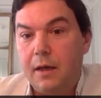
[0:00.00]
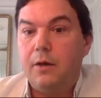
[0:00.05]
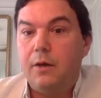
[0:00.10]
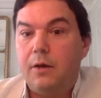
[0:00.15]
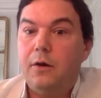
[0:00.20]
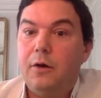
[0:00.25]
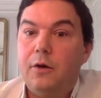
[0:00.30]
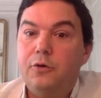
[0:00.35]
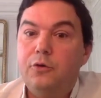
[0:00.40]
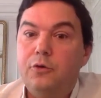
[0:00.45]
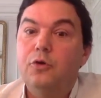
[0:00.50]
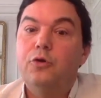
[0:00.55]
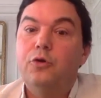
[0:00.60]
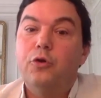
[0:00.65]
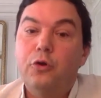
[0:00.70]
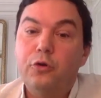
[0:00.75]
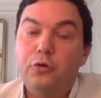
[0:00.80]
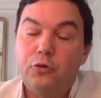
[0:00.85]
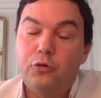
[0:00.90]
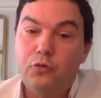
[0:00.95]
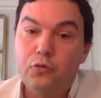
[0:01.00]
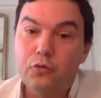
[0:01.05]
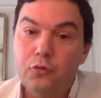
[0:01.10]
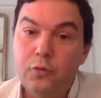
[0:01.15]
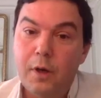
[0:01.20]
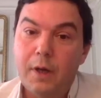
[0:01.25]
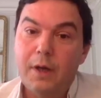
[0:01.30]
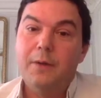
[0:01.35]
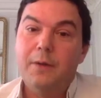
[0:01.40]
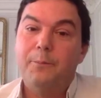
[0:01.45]
uh, you know, not to
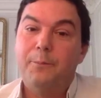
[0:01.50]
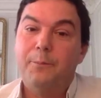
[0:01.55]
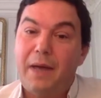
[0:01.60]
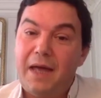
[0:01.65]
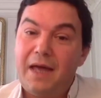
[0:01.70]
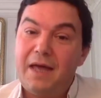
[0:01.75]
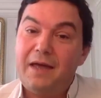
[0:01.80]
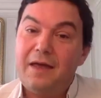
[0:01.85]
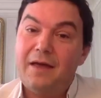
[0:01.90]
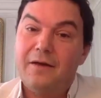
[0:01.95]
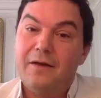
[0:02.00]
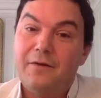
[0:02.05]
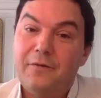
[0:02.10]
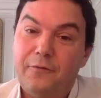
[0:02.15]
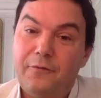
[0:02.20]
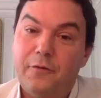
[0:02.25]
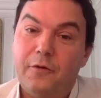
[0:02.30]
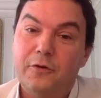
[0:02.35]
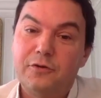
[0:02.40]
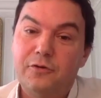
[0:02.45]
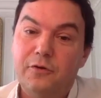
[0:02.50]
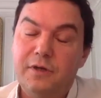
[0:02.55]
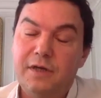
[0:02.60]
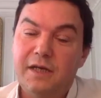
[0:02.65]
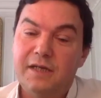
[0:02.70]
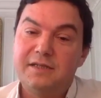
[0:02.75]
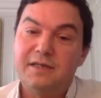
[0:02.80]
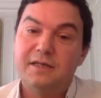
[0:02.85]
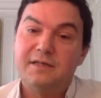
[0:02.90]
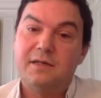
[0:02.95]
pay for the
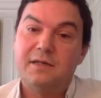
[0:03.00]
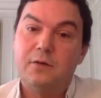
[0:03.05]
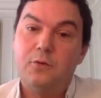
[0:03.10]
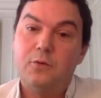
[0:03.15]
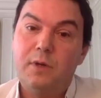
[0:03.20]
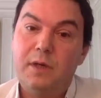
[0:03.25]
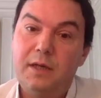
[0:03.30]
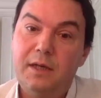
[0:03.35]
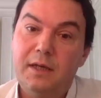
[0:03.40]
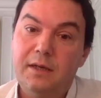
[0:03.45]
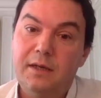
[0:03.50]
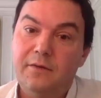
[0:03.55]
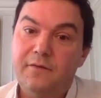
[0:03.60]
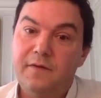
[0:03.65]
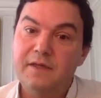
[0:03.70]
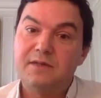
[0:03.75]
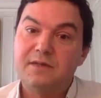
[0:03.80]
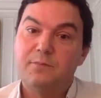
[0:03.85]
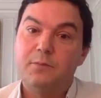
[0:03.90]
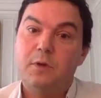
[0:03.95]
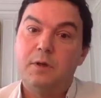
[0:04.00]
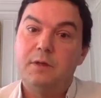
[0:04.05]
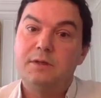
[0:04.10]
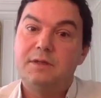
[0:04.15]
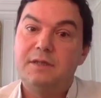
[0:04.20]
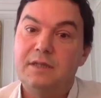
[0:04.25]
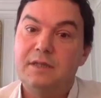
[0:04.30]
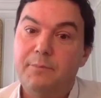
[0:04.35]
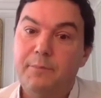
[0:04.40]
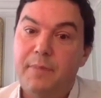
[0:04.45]
necessary
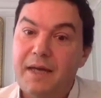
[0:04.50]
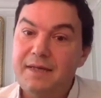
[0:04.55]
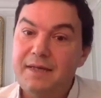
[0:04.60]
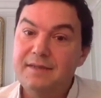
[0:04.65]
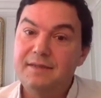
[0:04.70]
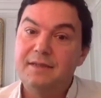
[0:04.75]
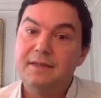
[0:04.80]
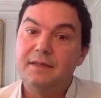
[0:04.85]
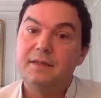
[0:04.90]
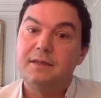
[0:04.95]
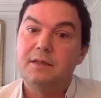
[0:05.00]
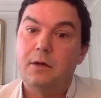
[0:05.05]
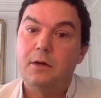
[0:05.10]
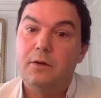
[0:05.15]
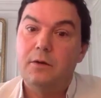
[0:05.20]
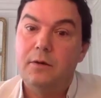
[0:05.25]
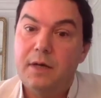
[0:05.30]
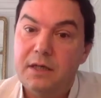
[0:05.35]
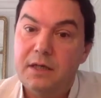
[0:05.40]
investment in basic uh,